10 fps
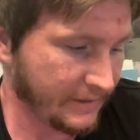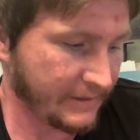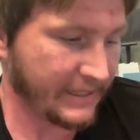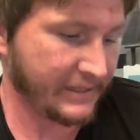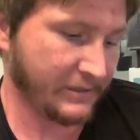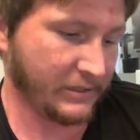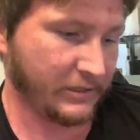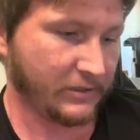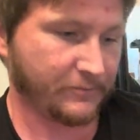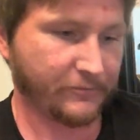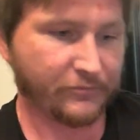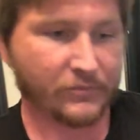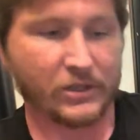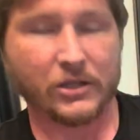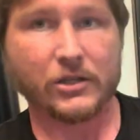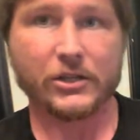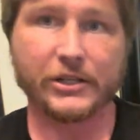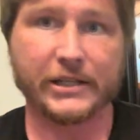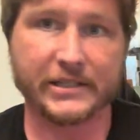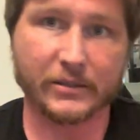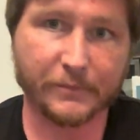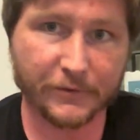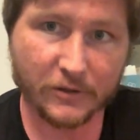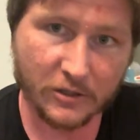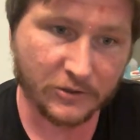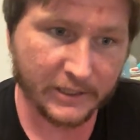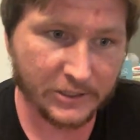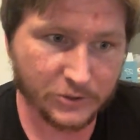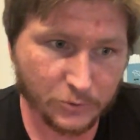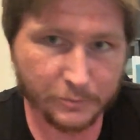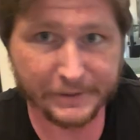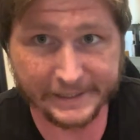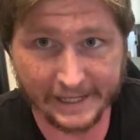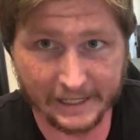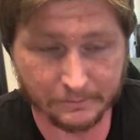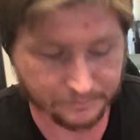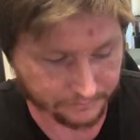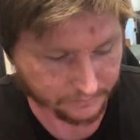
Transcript: Then you need something for long range or big game.